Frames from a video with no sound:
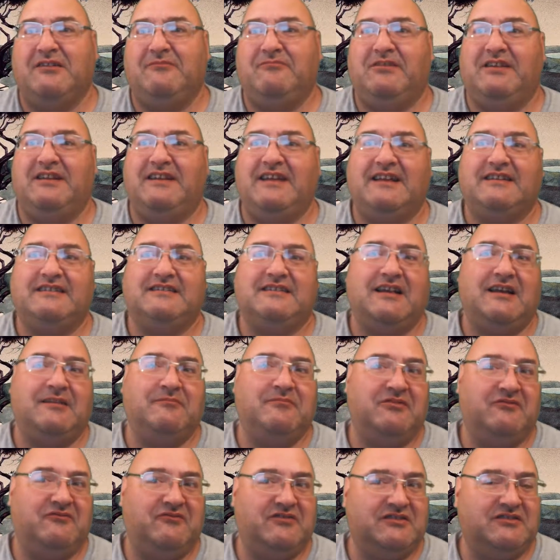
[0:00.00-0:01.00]
me next time
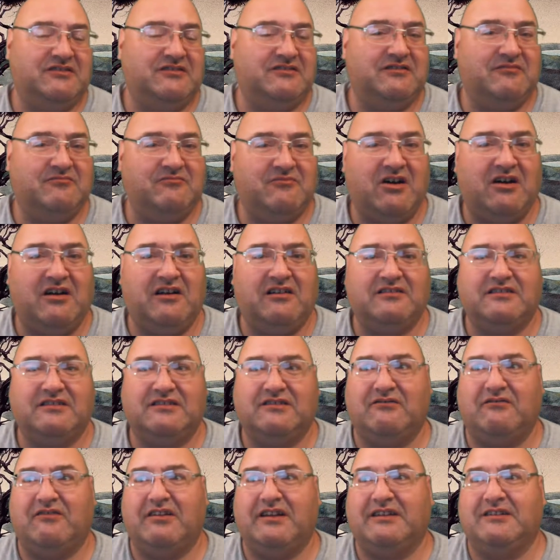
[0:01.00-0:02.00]
they went to the mall
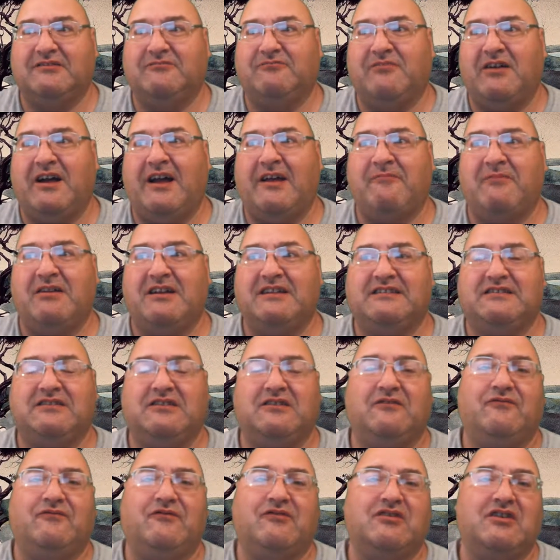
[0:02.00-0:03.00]
so I could buy
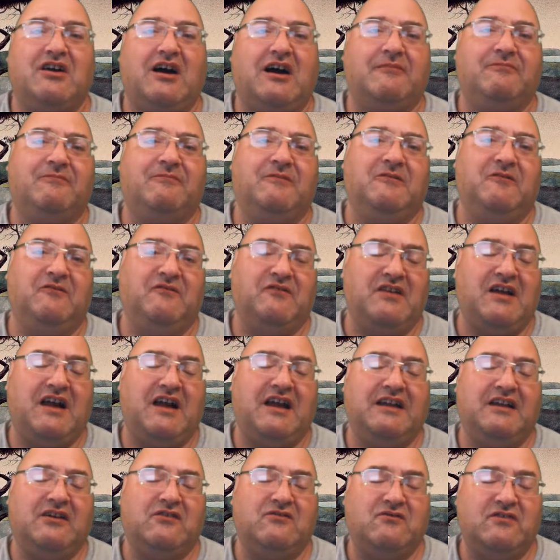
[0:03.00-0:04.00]
myself a copy of
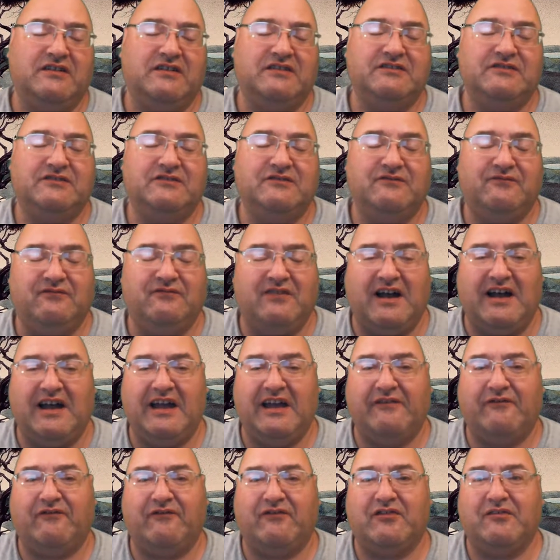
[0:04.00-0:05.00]

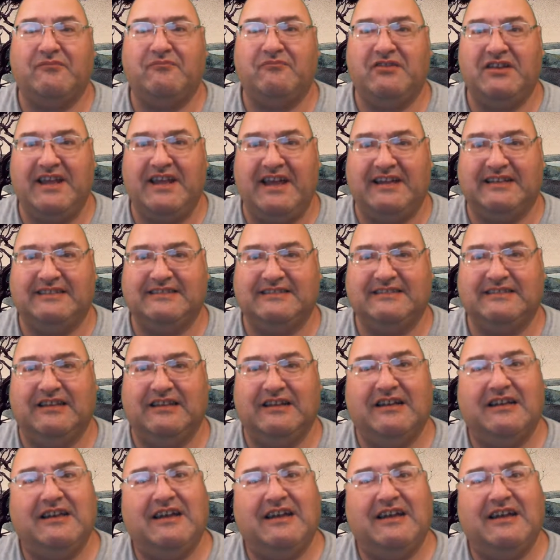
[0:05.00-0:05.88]
90125 from Yes.